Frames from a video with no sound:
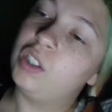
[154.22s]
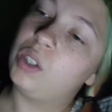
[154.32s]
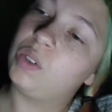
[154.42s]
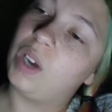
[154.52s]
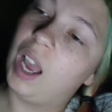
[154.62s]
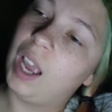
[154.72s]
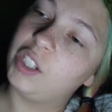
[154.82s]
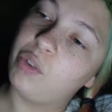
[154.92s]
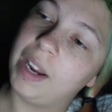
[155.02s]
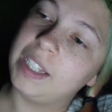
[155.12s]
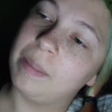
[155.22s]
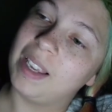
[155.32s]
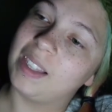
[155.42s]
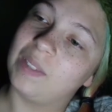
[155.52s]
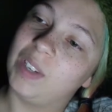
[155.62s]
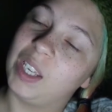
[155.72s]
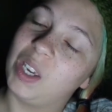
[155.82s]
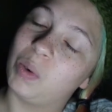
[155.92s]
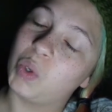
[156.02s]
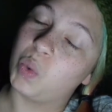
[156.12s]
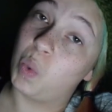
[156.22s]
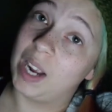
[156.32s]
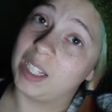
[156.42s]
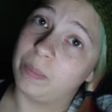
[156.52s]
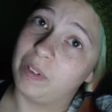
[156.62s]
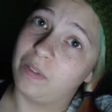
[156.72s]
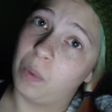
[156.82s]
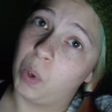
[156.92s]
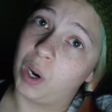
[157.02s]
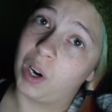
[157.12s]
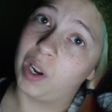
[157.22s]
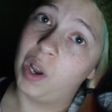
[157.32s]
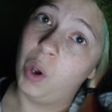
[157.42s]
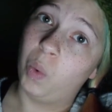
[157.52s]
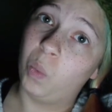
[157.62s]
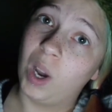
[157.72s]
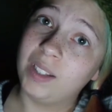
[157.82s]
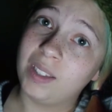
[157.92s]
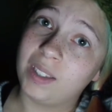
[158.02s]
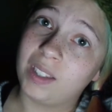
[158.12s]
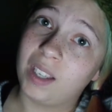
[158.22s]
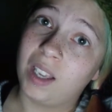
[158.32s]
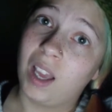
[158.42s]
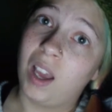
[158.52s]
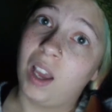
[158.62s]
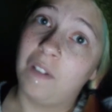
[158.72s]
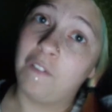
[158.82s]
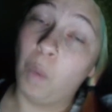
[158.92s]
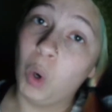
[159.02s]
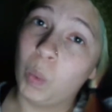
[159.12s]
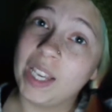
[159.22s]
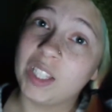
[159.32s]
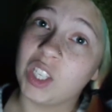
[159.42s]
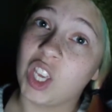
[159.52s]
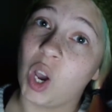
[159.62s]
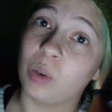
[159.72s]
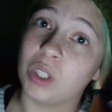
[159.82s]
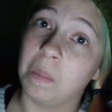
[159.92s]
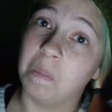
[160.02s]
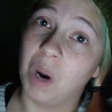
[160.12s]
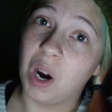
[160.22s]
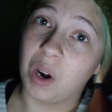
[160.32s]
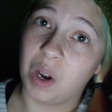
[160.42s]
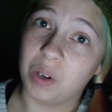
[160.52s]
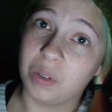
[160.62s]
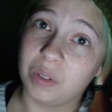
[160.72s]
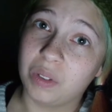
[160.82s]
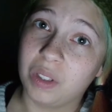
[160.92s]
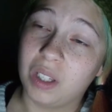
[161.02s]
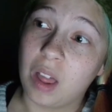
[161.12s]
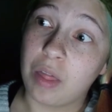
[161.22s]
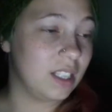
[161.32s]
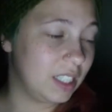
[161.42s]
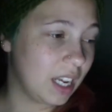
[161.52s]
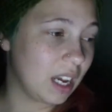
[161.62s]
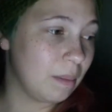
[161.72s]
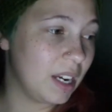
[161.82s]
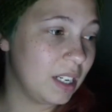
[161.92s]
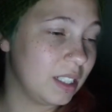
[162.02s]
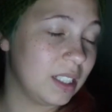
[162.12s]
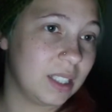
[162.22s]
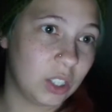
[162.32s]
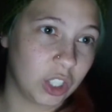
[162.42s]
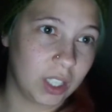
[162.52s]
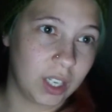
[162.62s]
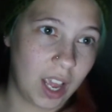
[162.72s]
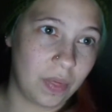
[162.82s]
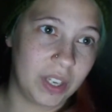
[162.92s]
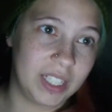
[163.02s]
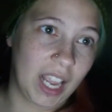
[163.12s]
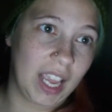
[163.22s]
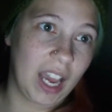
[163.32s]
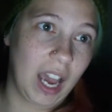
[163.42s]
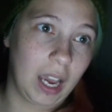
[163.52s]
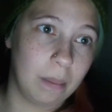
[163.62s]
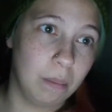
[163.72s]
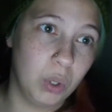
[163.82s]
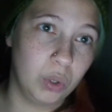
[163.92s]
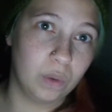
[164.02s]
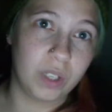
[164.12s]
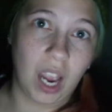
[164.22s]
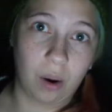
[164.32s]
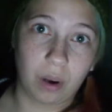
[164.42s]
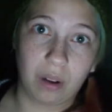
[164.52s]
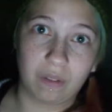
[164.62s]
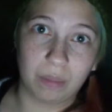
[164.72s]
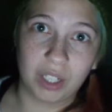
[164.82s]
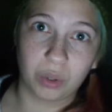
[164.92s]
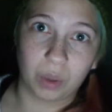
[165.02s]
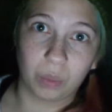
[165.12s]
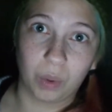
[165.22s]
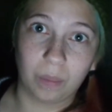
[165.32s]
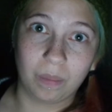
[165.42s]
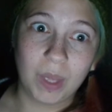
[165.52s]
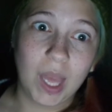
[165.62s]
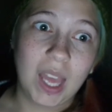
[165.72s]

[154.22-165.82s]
So I tried to make this video twice before. Once 4 weeks ago tomorrow, the day I made a decision and the day I moved out of my dorm room.